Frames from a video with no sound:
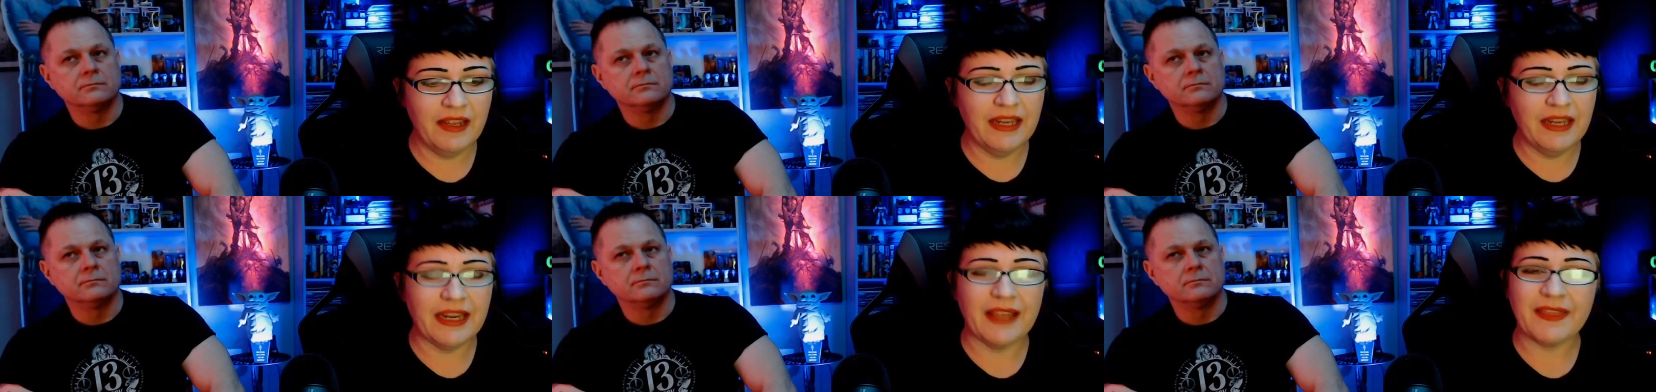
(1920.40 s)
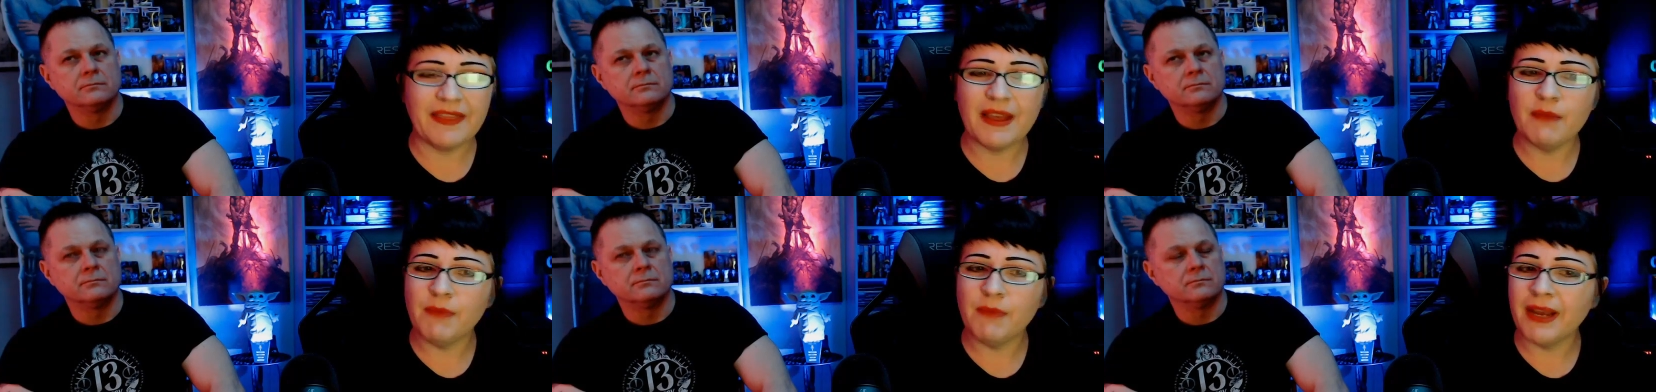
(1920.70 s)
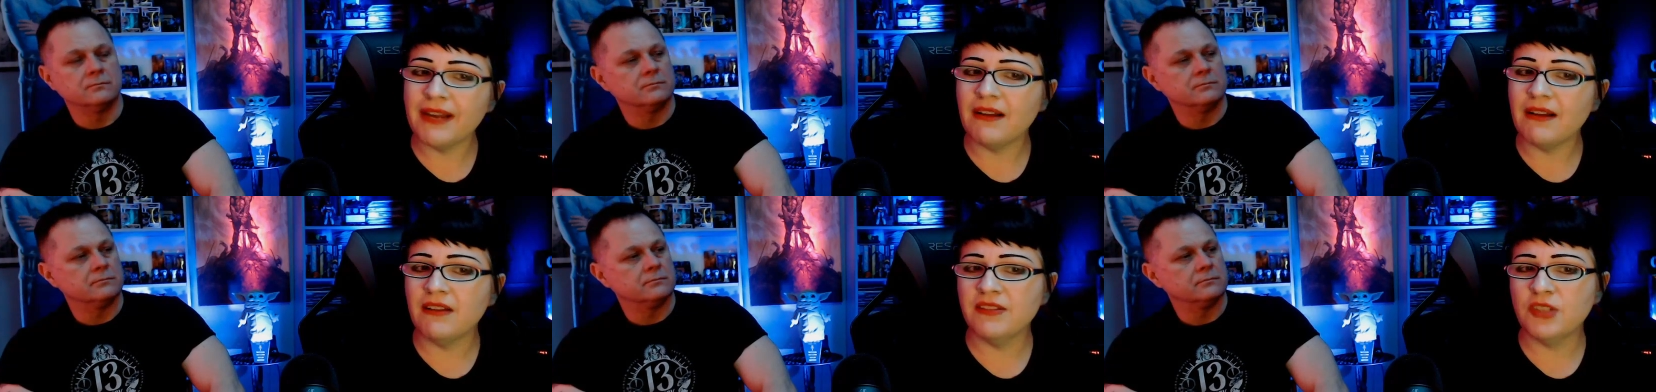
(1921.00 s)
Speaker 1: Now that
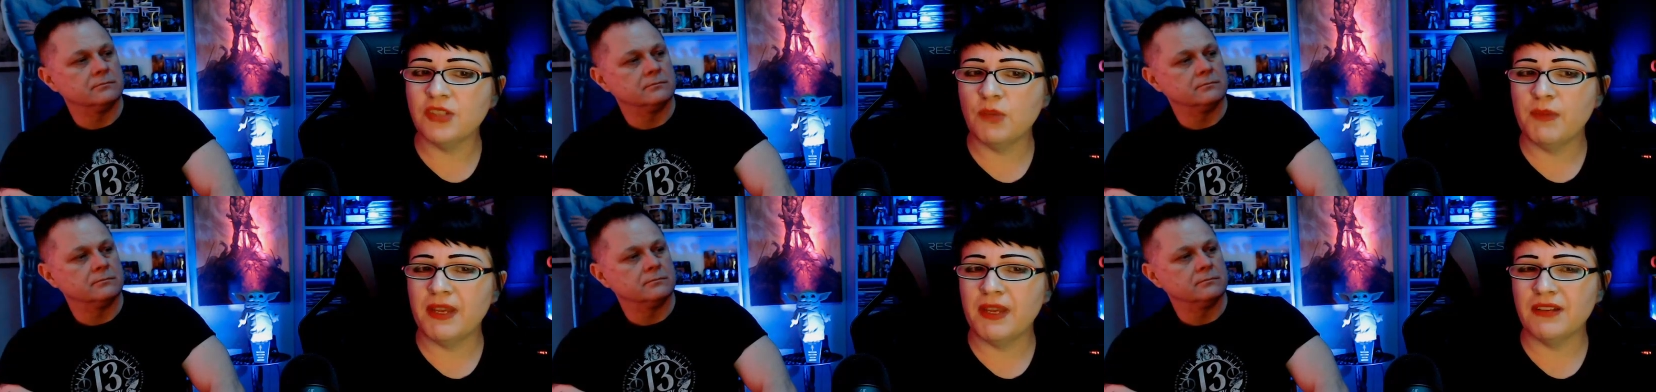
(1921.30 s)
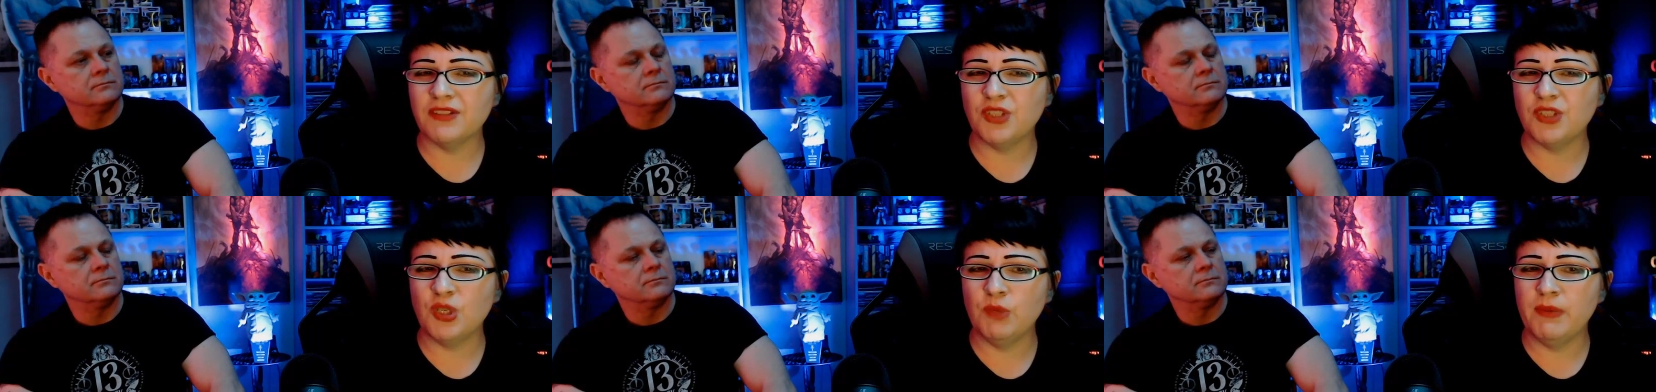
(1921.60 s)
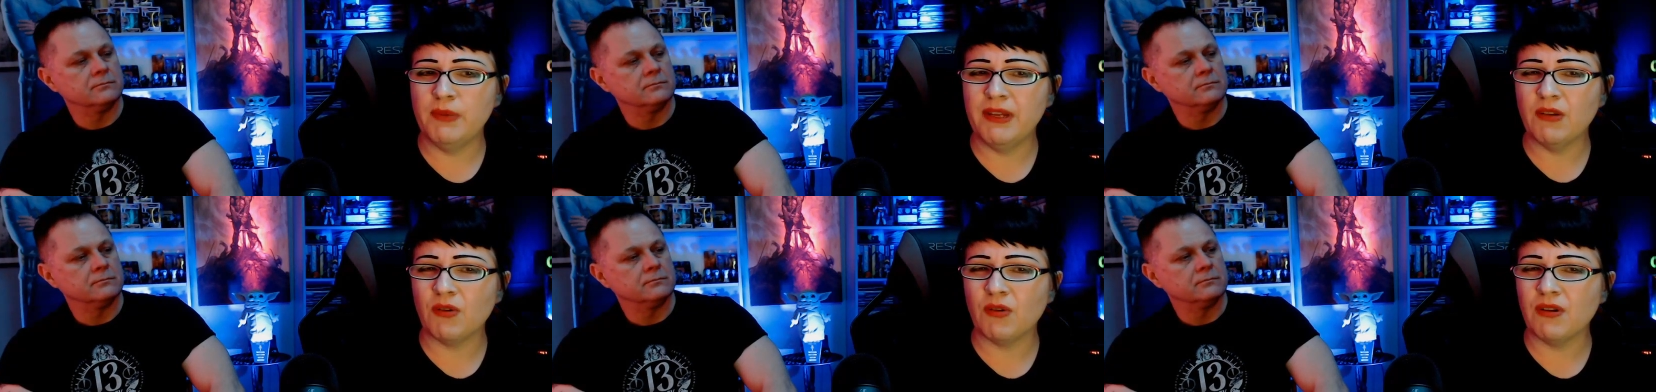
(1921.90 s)
might also be on
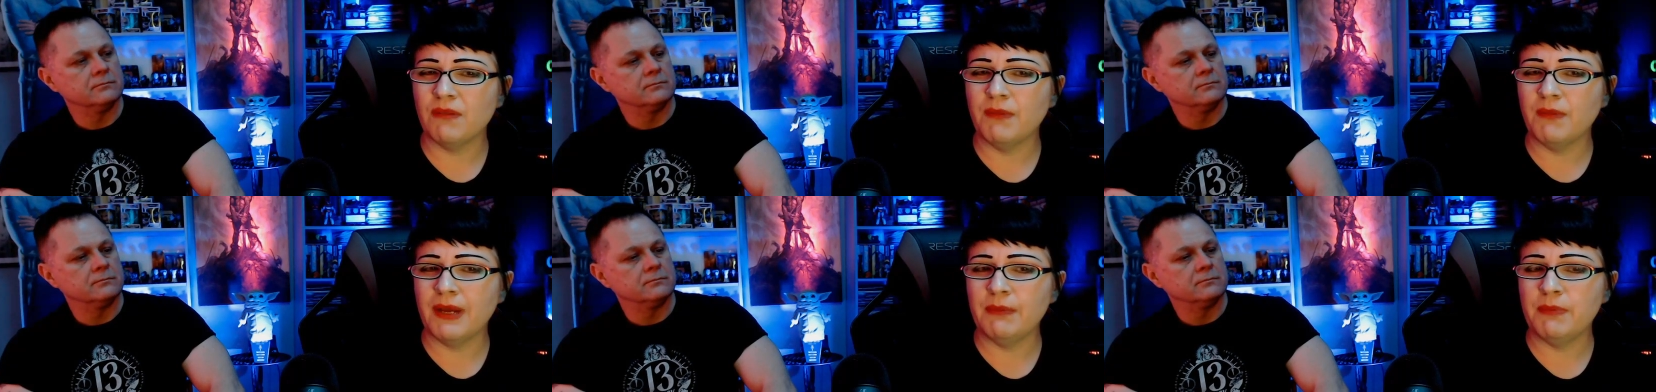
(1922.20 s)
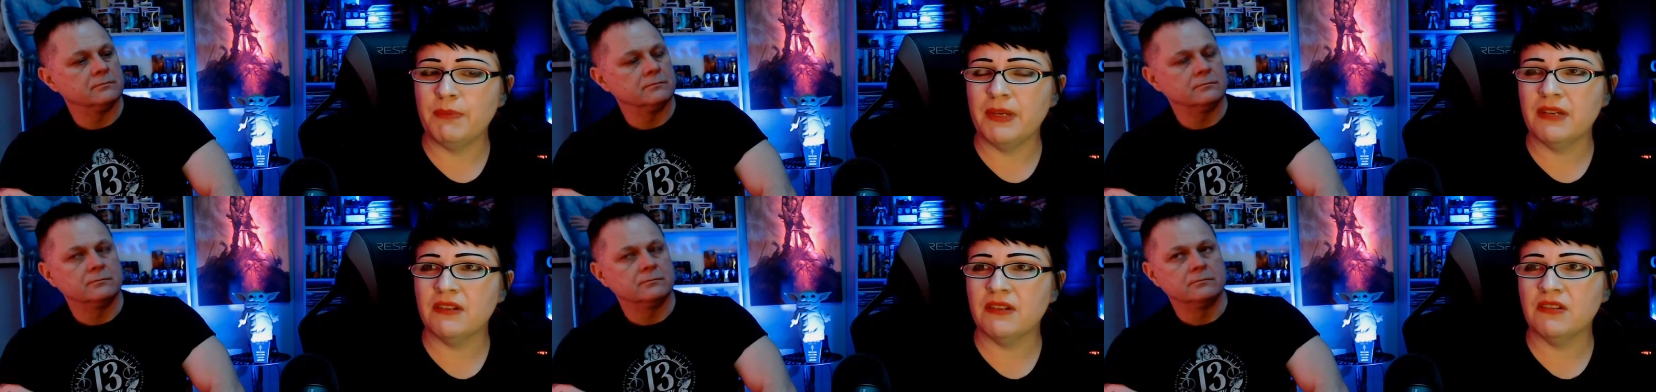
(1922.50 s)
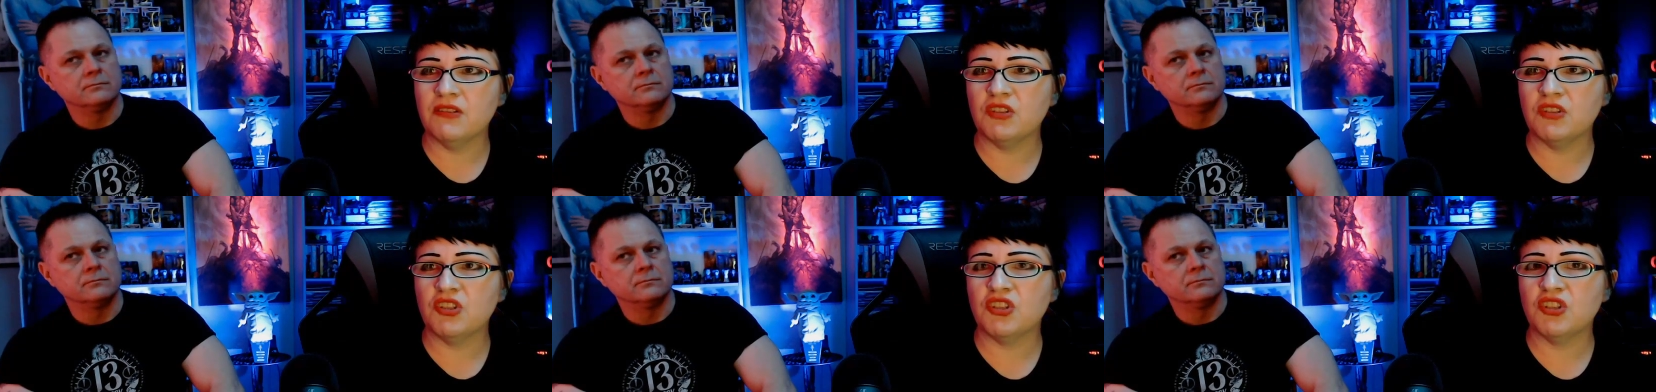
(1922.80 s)
Tubi or it might be
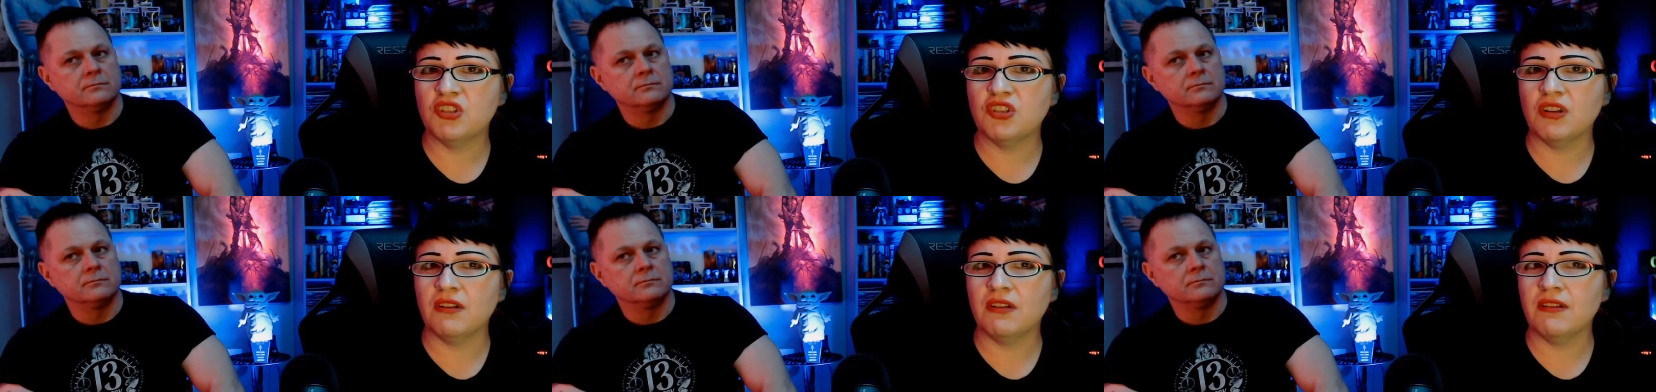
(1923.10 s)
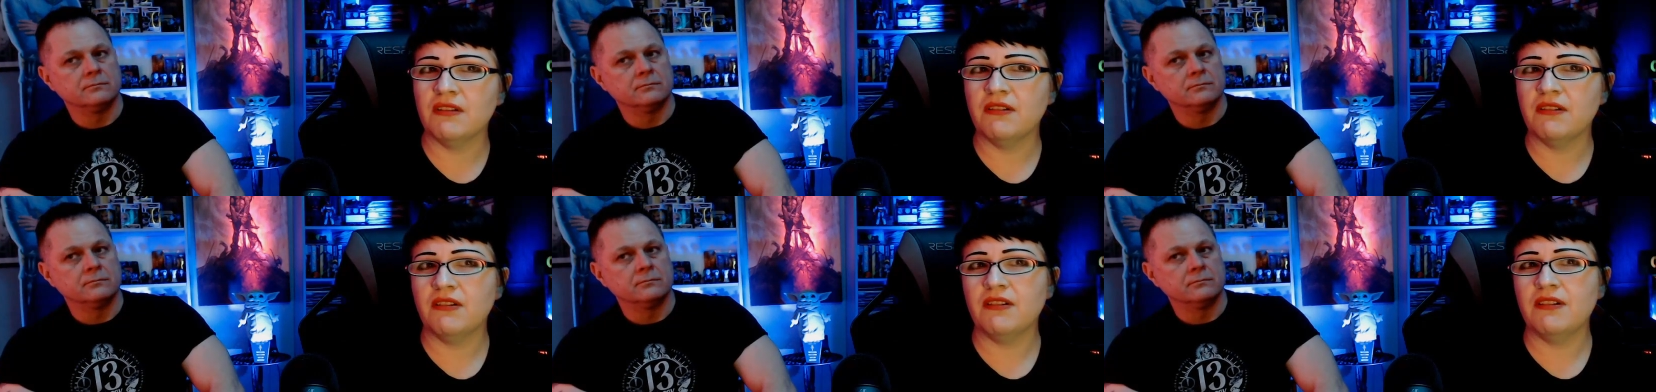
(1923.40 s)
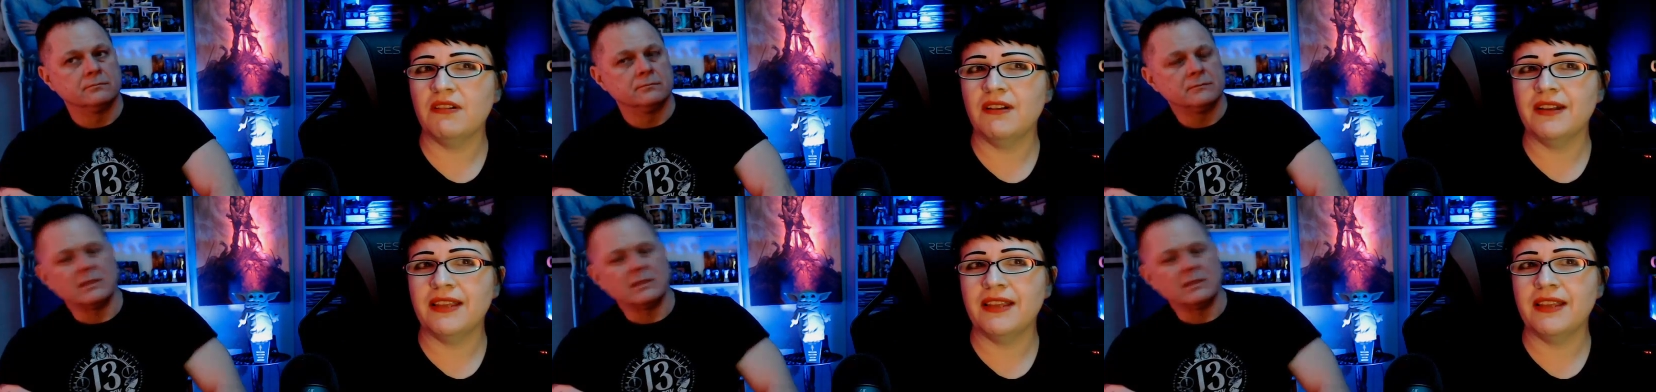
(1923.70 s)
on Shudder.